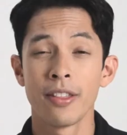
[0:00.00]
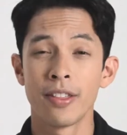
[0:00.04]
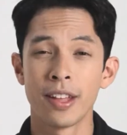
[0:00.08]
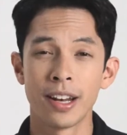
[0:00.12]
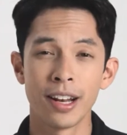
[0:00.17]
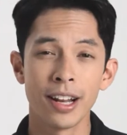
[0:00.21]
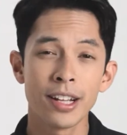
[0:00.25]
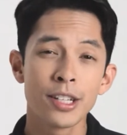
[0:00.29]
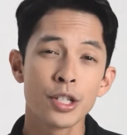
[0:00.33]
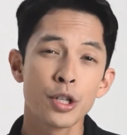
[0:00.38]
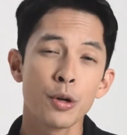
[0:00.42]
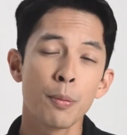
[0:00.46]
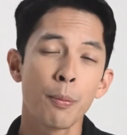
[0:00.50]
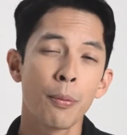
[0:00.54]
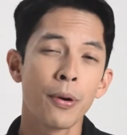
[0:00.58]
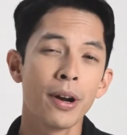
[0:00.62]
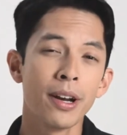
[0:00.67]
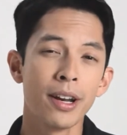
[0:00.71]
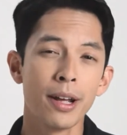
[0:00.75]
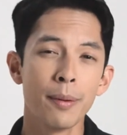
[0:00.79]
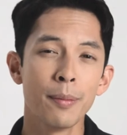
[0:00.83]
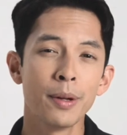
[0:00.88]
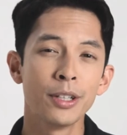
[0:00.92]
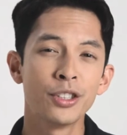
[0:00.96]
that lets you
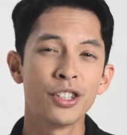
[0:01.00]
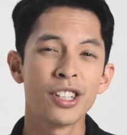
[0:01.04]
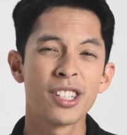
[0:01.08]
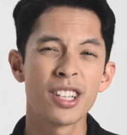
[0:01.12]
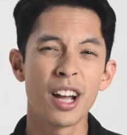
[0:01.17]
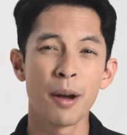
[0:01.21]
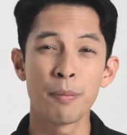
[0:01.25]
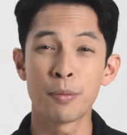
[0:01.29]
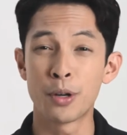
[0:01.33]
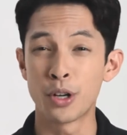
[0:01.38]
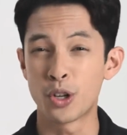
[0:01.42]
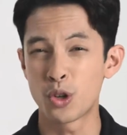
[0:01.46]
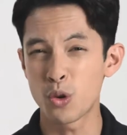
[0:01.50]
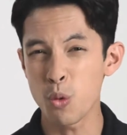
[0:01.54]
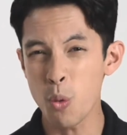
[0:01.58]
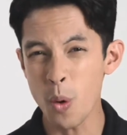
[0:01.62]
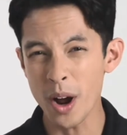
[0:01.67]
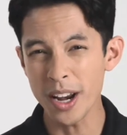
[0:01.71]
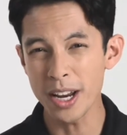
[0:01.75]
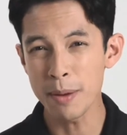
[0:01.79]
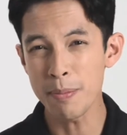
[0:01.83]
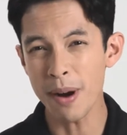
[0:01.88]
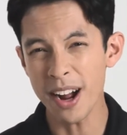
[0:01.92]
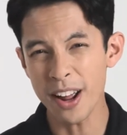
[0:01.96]
print images up to
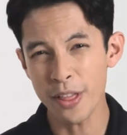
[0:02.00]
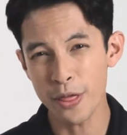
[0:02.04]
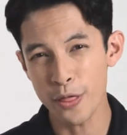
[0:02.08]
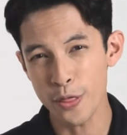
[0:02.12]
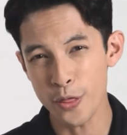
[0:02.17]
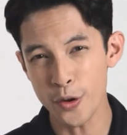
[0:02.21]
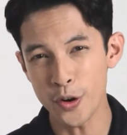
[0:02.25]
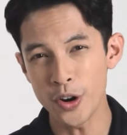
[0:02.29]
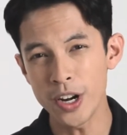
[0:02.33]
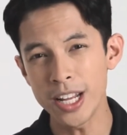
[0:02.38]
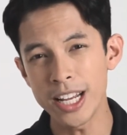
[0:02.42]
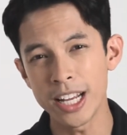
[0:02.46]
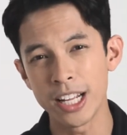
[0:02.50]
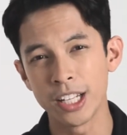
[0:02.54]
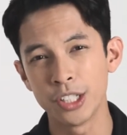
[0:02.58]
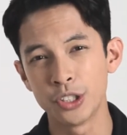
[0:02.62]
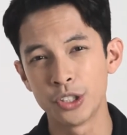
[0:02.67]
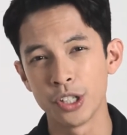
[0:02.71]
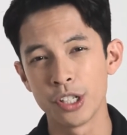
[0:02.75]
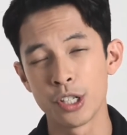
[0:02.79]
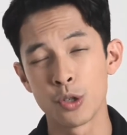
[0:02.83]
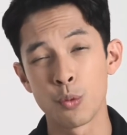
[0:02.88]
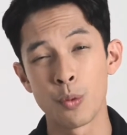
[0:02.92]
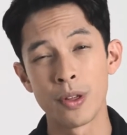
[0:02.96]
20 by 30
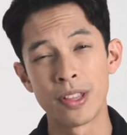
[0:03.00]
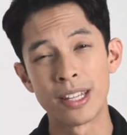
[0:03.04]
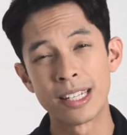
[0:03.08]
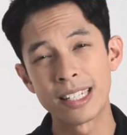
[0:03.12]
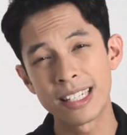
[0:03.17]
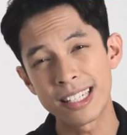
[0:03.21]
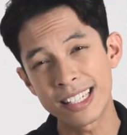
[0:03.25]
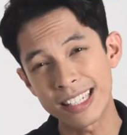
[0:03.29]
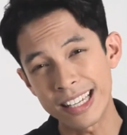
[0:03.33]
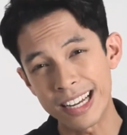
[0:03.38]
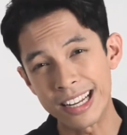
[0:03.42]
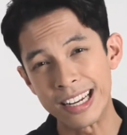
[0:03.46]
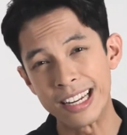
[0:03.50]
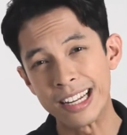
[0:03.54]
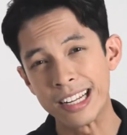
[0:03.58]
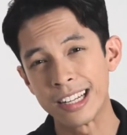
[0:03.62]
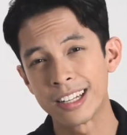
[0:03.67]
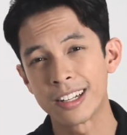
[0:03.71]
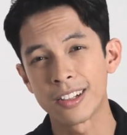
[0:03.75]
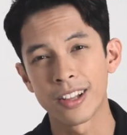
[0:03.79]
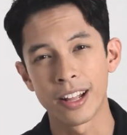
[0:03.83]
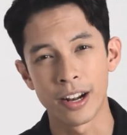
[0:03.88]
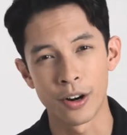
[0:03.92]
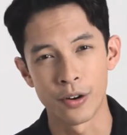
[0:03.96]
inches with stunning
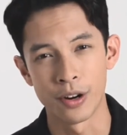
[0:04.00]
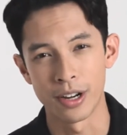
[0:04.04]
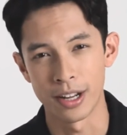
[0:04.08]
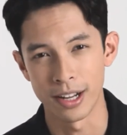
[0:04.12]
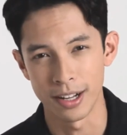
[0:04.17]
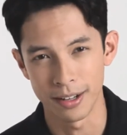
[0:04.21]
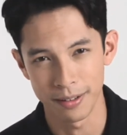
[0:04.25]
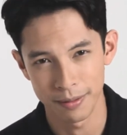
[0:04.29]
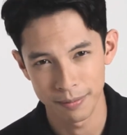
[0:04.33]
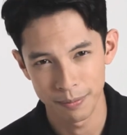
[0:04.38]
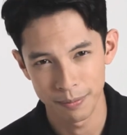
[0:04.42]
clarity.